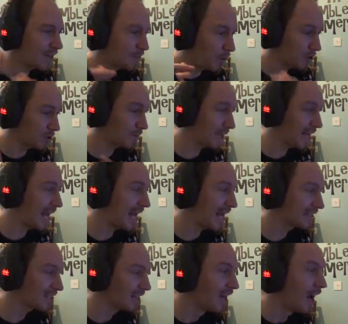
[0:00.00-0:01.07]
possibly
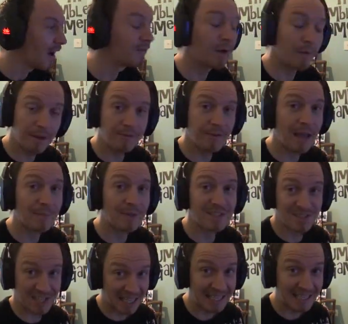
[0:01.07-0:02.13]
has a very famous
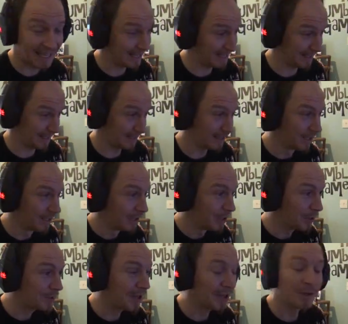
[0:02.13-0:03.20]
tea lady
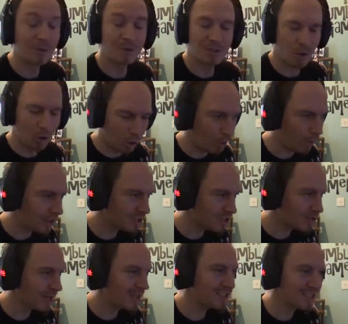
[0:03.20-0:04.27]
who was always
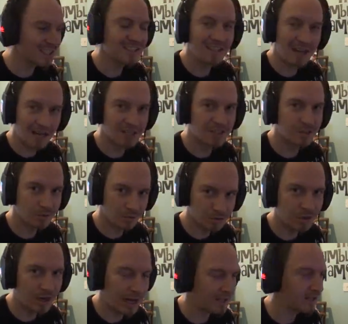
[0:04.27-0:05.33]
dressed in national
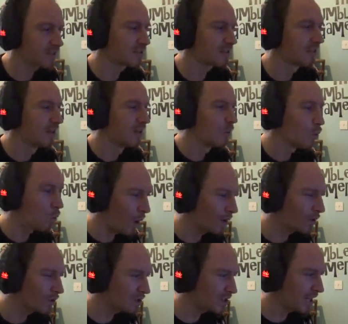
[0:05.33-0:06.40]
dress,
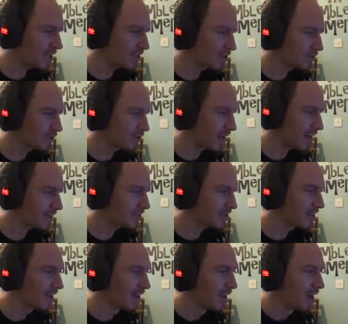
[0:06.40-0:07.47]
Welsh national dress,